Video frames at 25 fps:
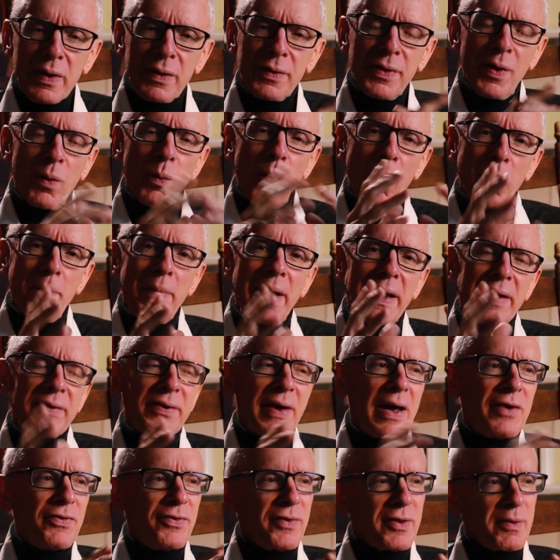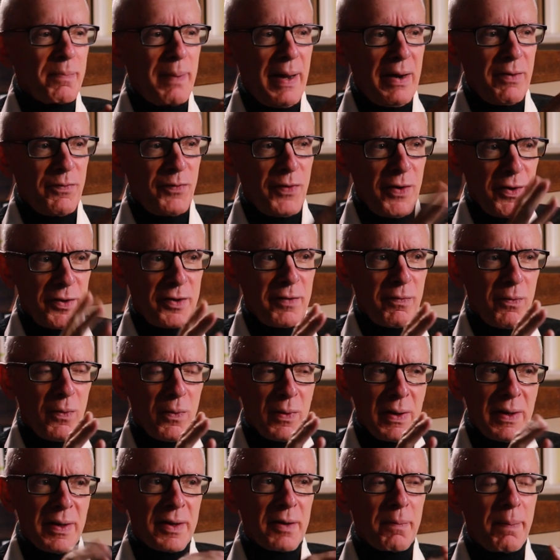So what meditation is about, first of
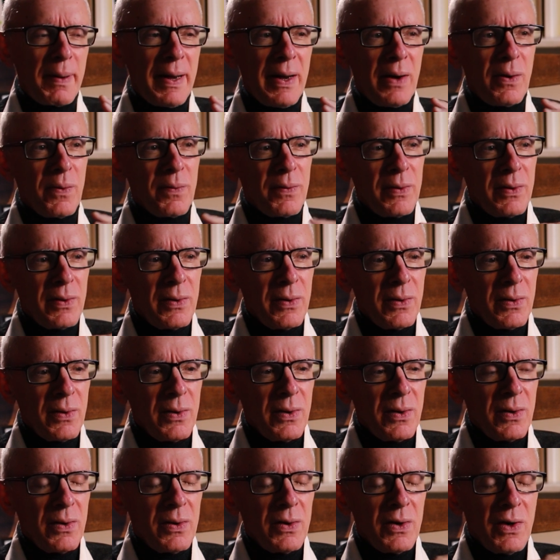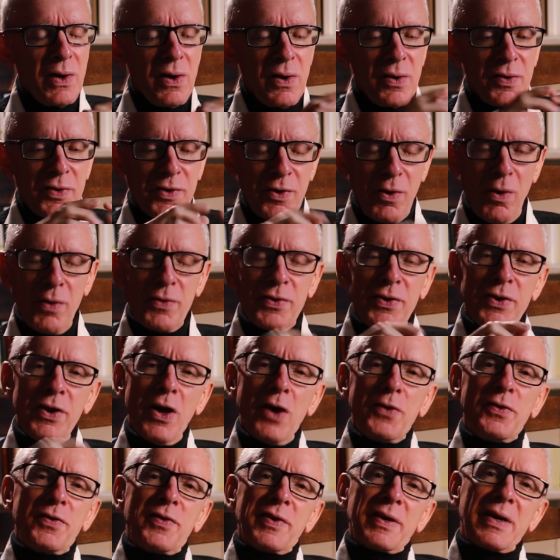all, is about starting to
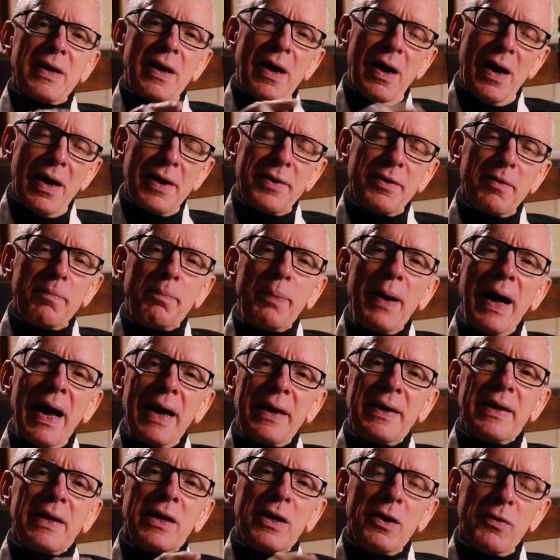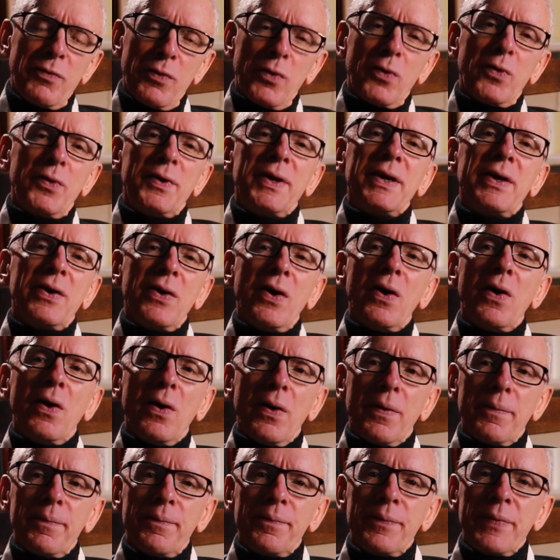notice a kind of patterning you've already
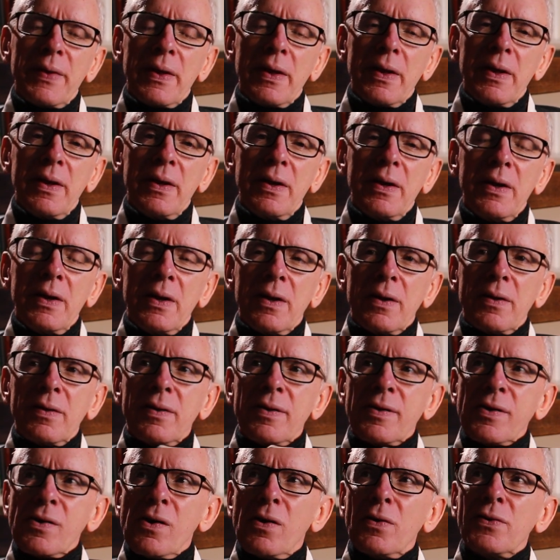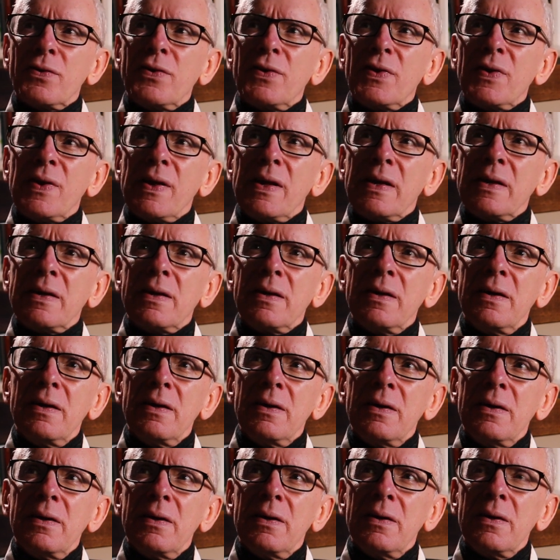got, and starting
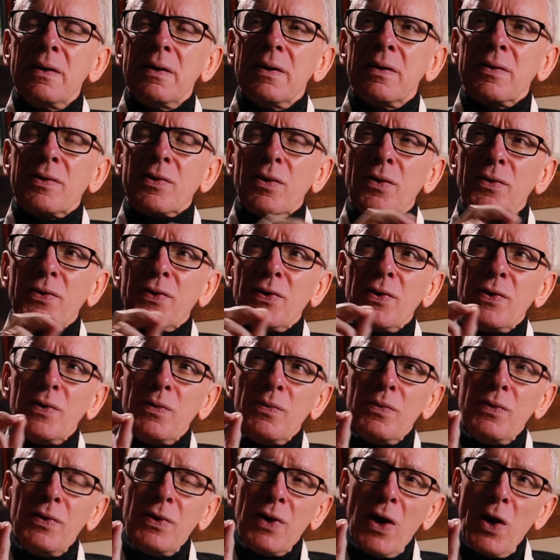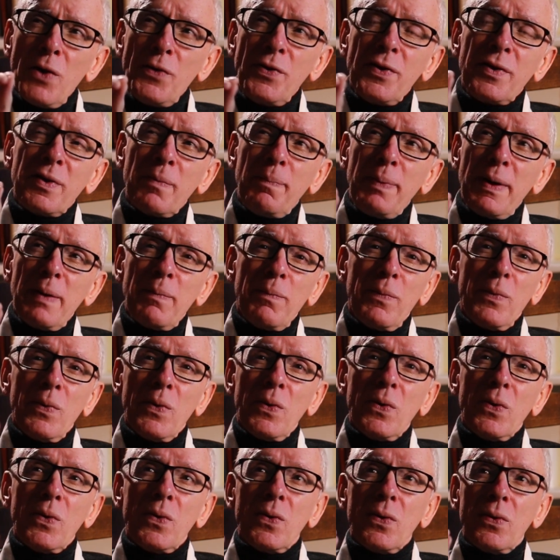to notice a bit
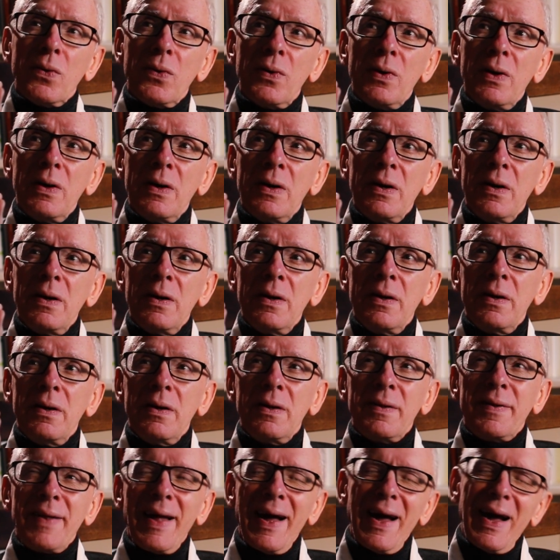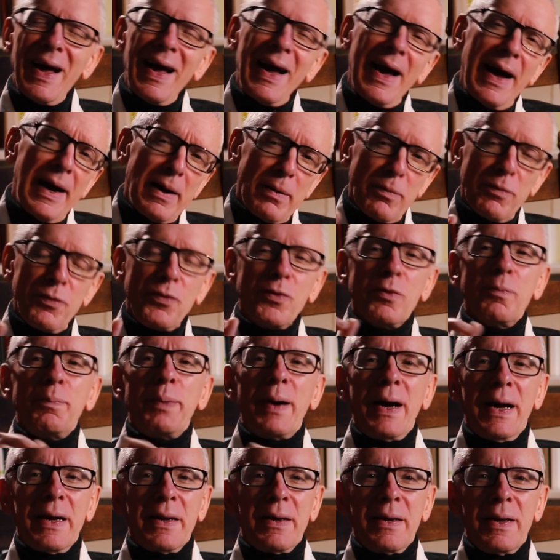more, is that a helpful
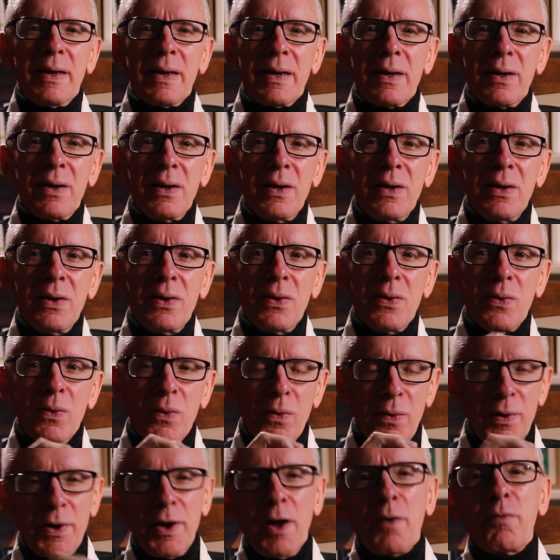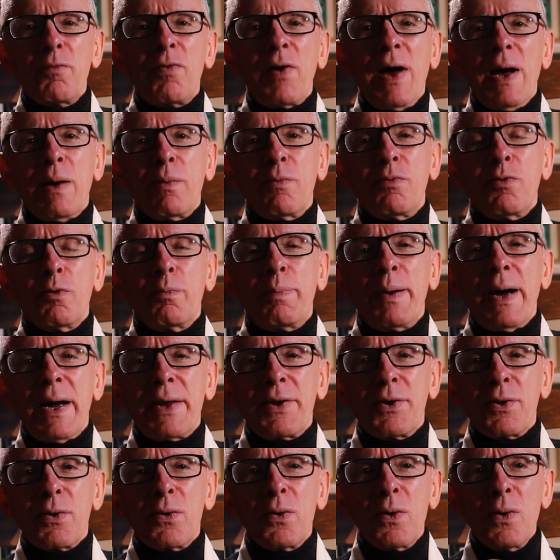patterning or an unhelpful
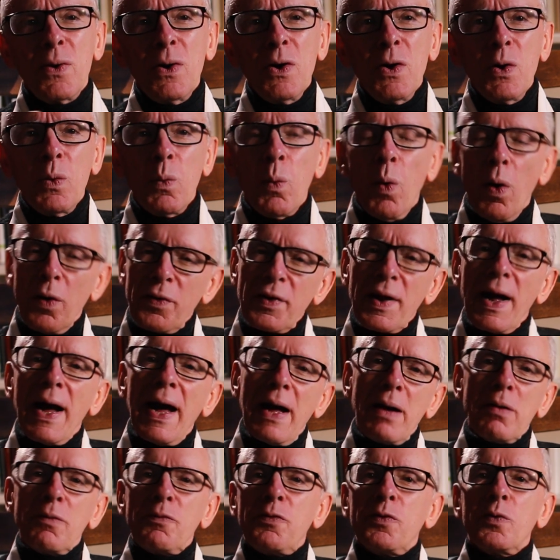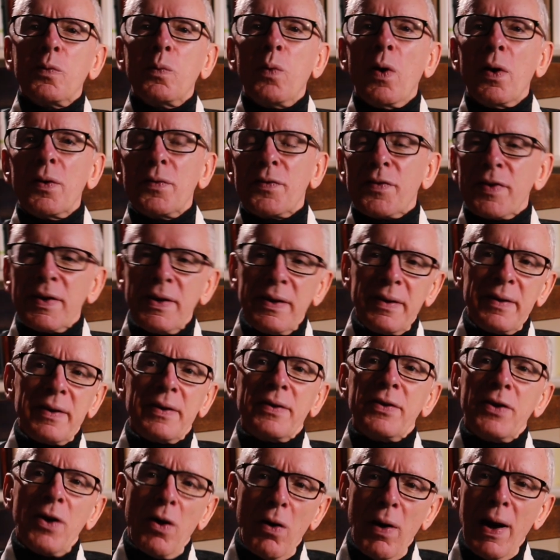pattern? Or was it helpful once and is
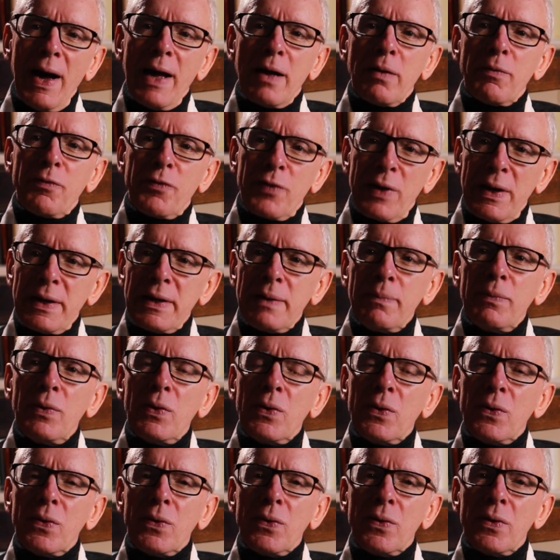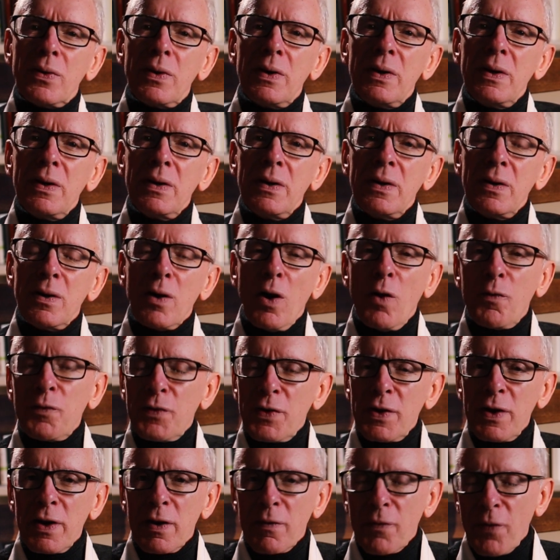it not helpful anymore?
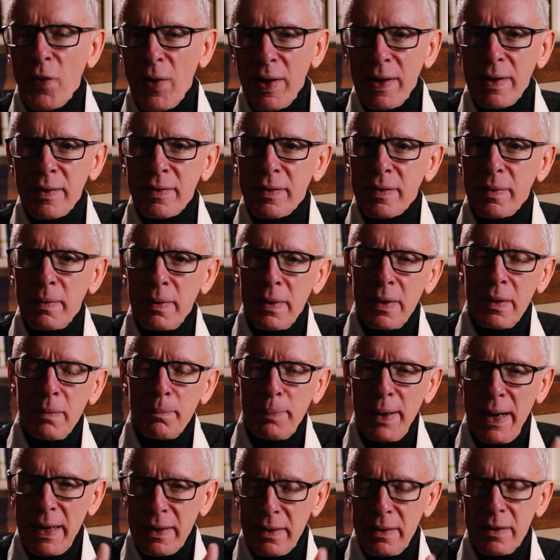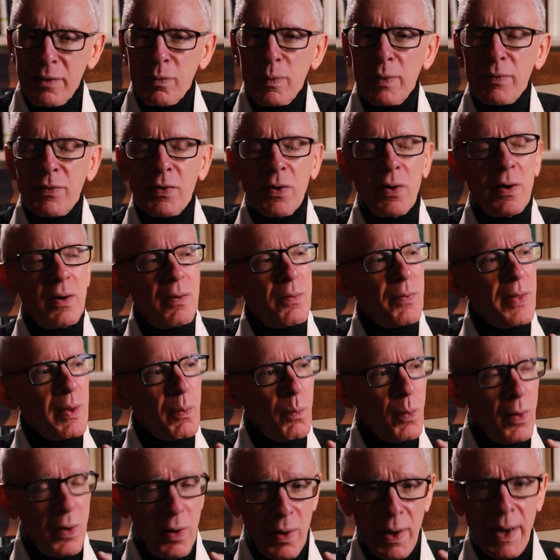Often enough patterns we've got,
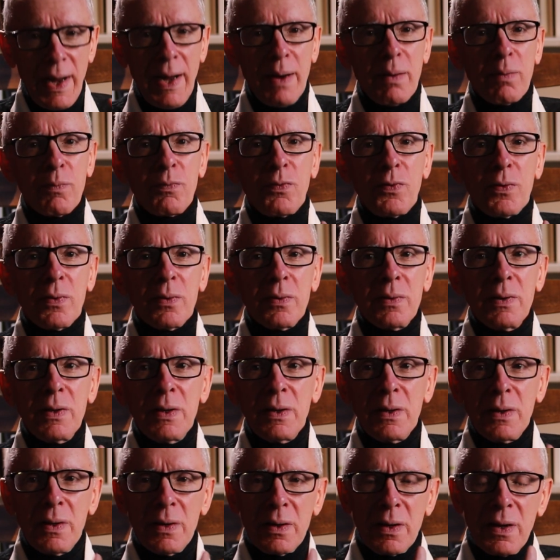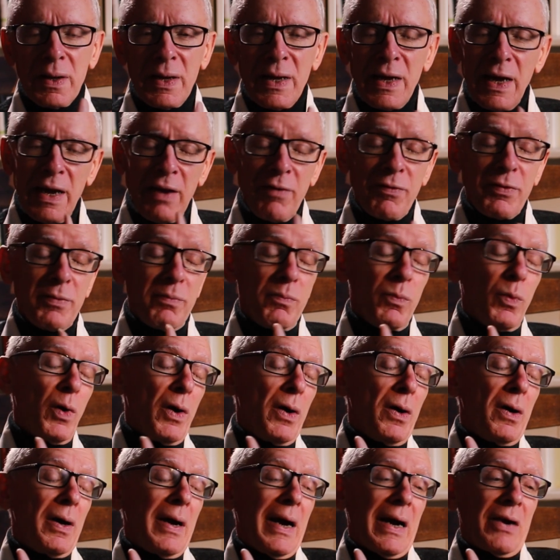they were helpful, even
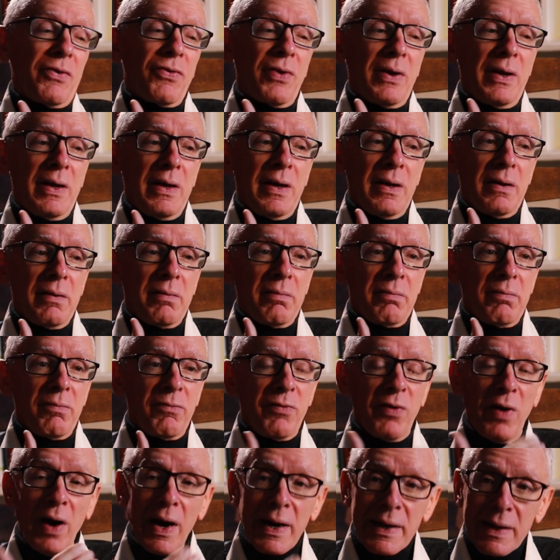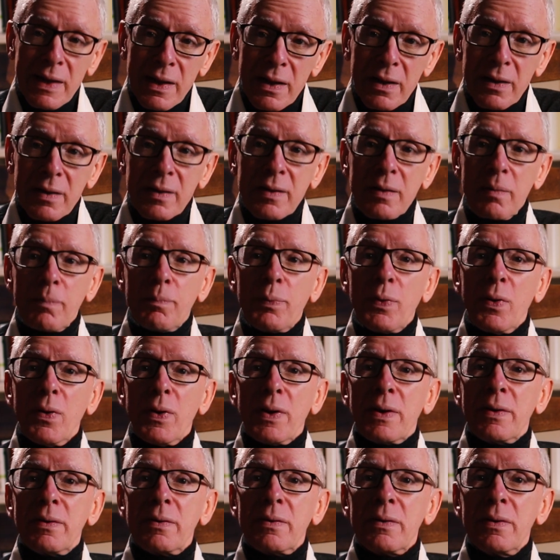were actually vital at some
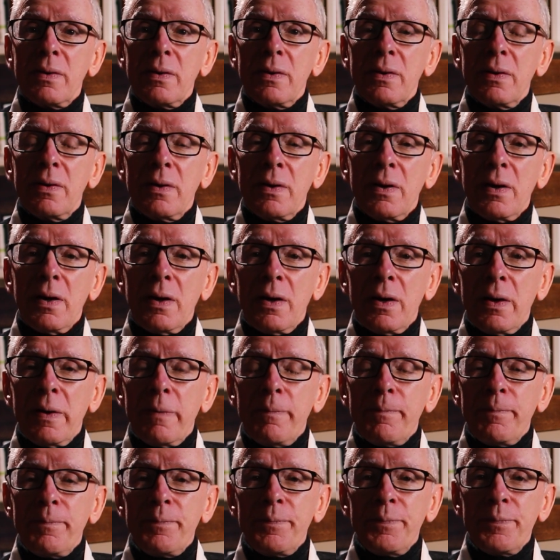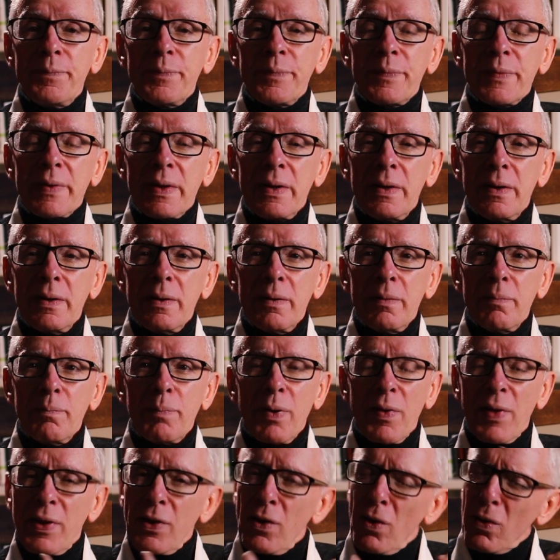point,
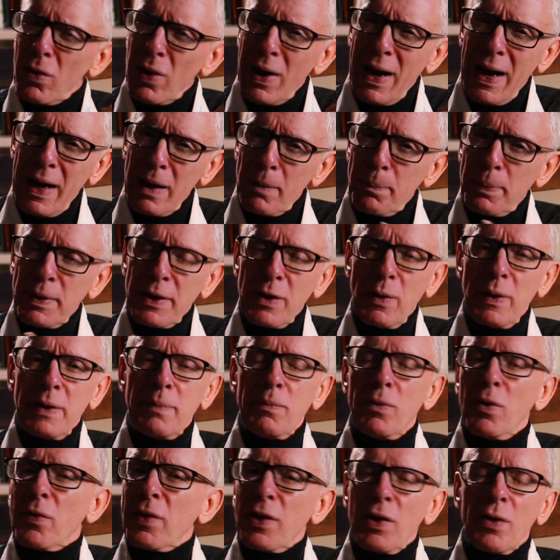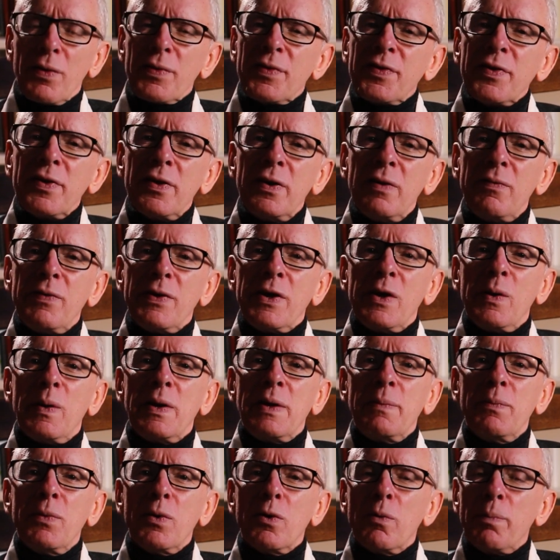but they're not helping you anymore, they're not serving you
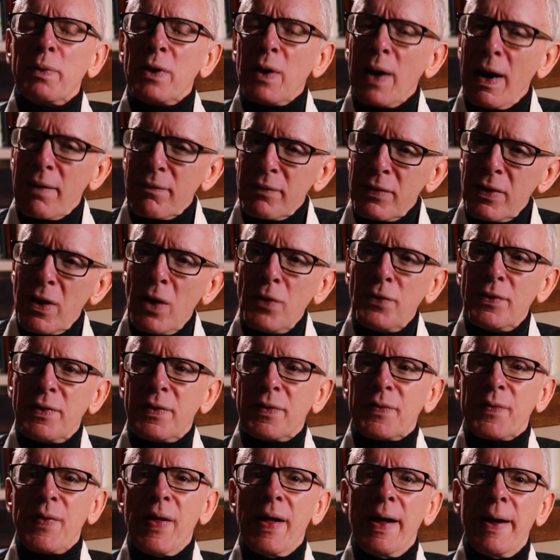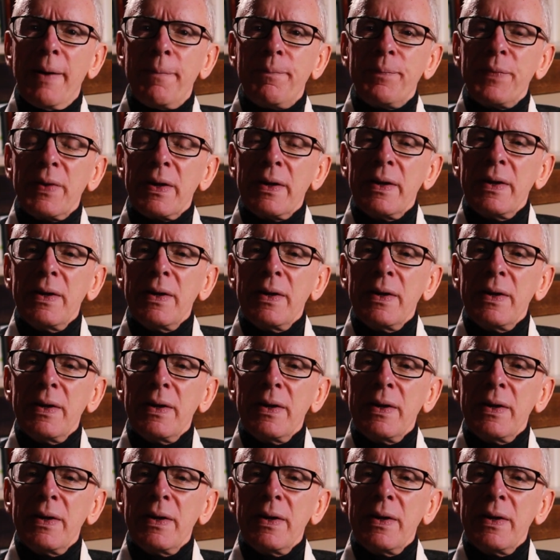anymore, but you haven't noticed that.